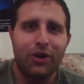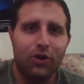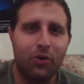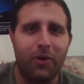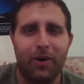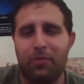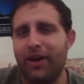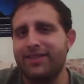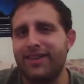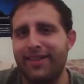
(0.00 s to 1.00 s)
who are
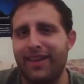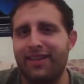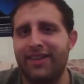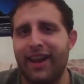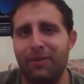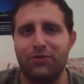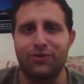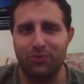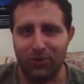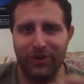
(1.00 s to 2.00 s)
oppressing these apes
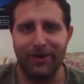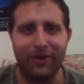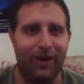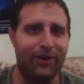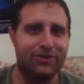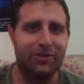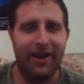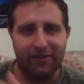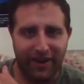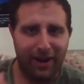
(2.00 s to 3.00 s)
will also
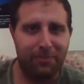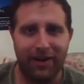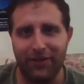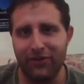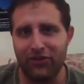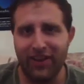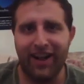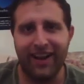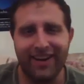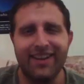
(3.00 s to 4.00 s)
have an ape on their
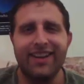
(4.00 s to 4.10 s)
side,